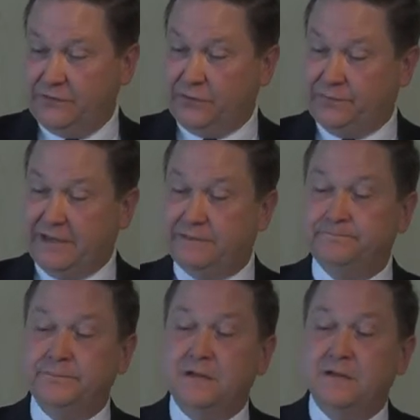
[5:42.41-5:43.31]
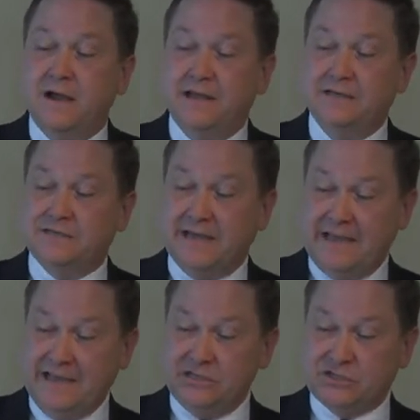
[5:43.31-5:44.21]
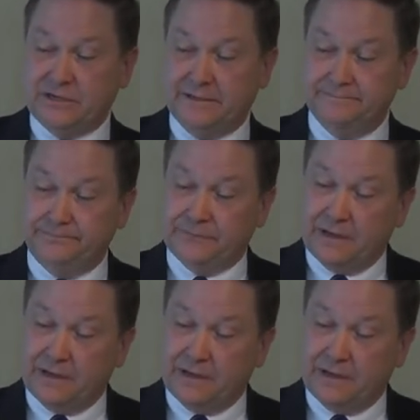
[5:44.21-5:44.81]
little bit into Asia,